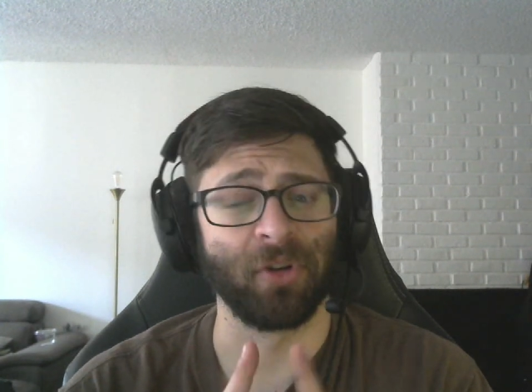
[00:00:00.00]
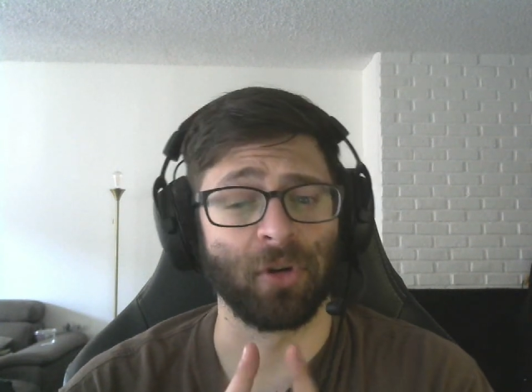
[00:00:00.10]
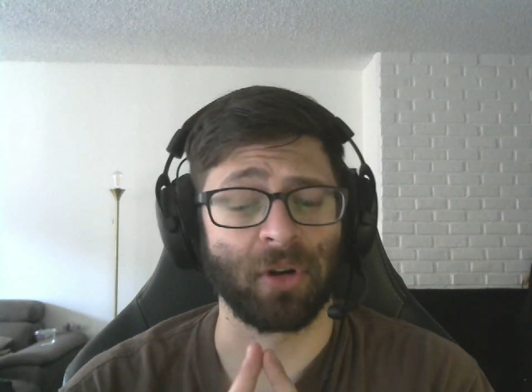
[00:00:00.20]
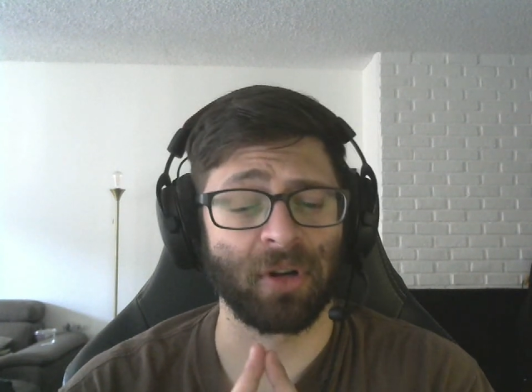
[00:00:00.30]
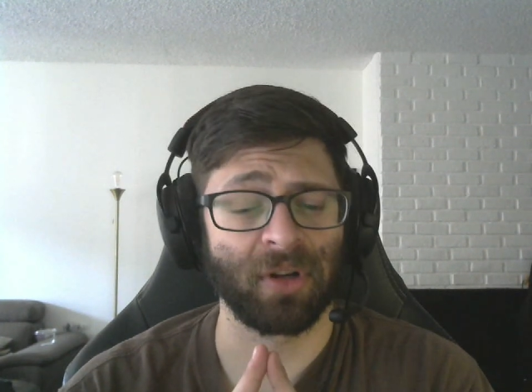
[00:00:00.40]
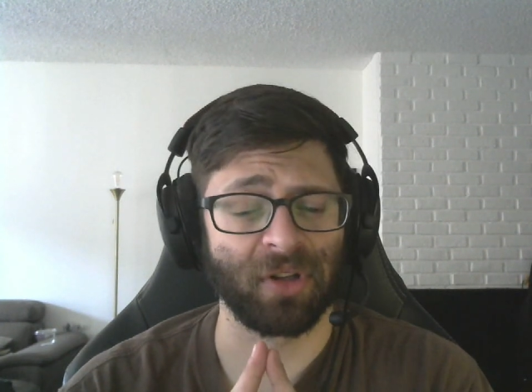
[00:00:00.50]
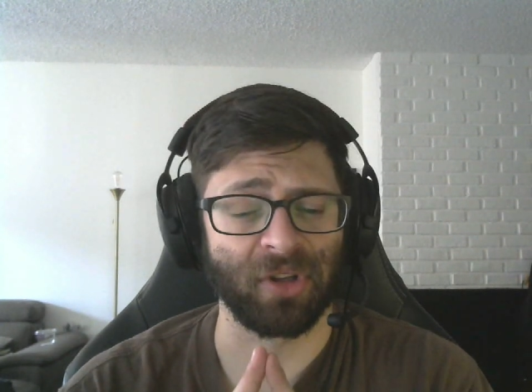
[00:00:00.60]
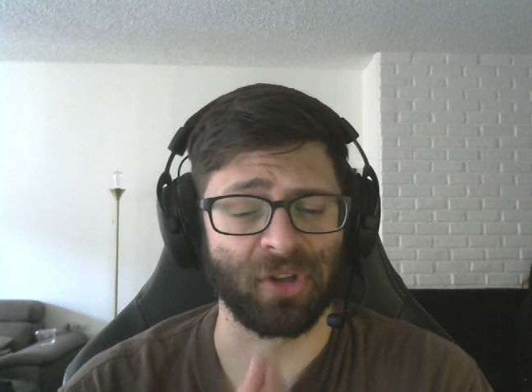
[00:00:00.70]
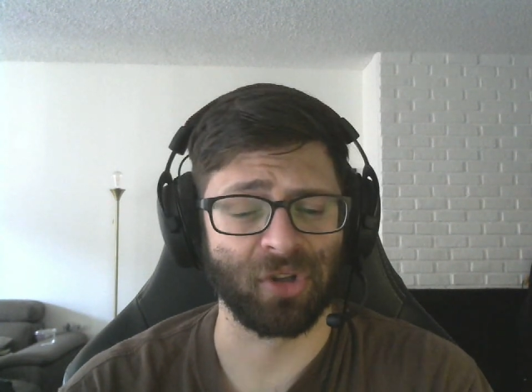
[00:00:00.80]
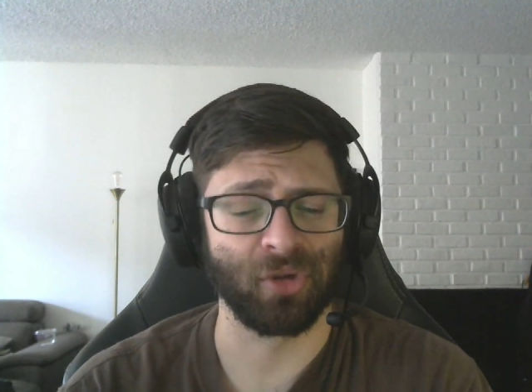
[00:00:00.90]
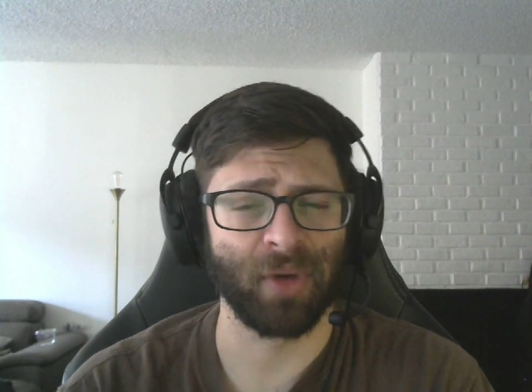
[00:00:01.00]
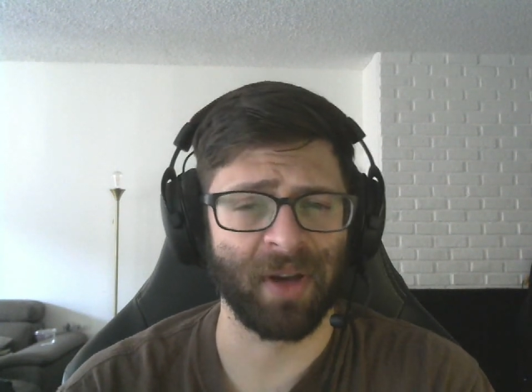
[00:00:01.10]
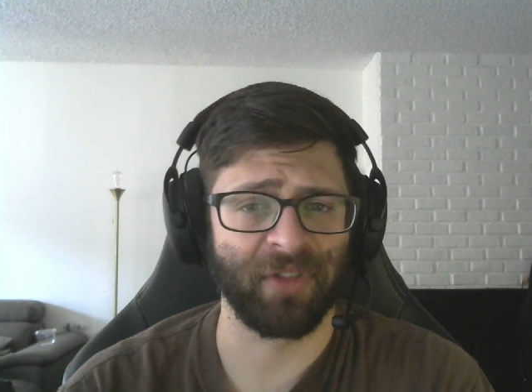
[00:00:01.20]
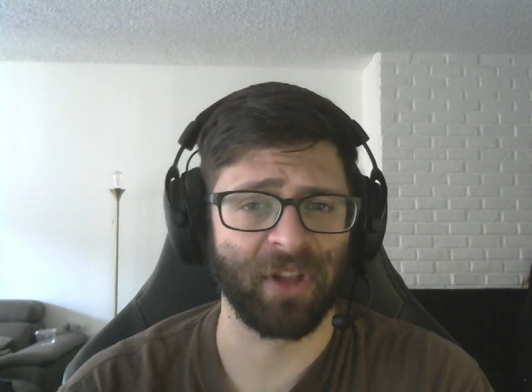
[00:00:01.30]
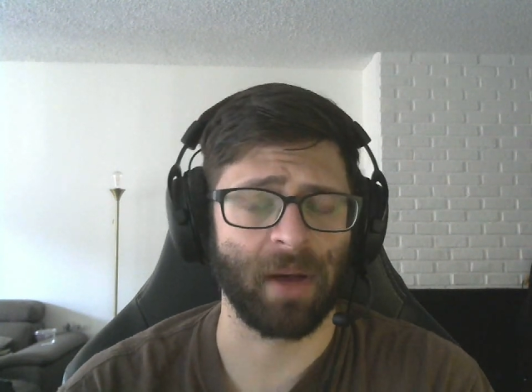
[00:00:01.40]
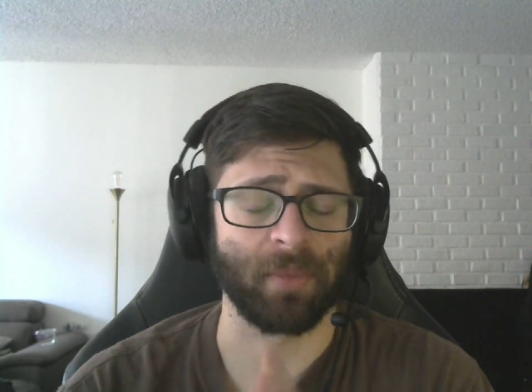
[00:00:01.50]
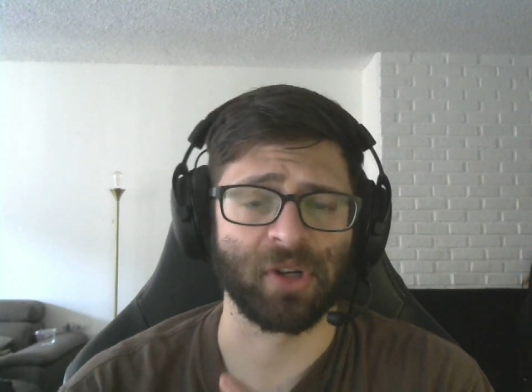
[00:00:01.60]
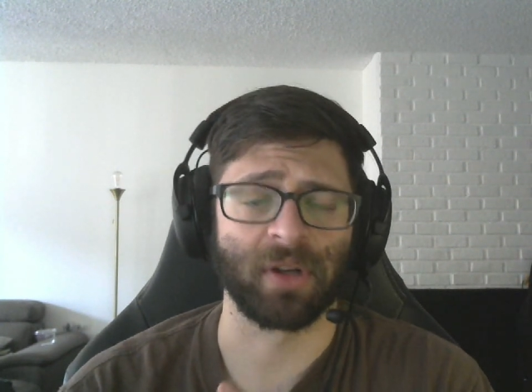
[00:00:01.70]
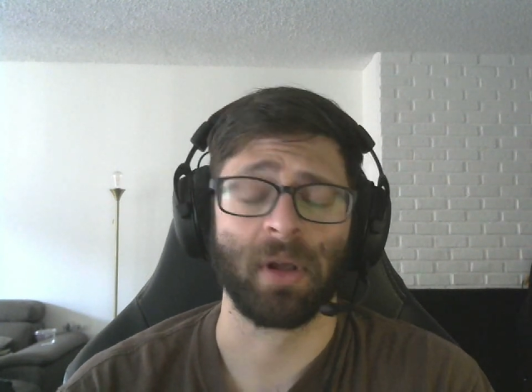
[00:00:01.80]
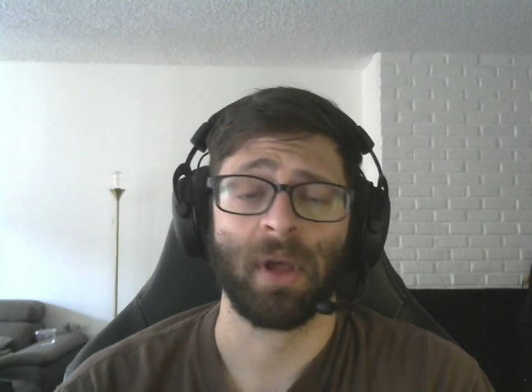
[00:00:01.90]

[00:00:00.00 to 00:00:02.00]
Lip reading: you have the option,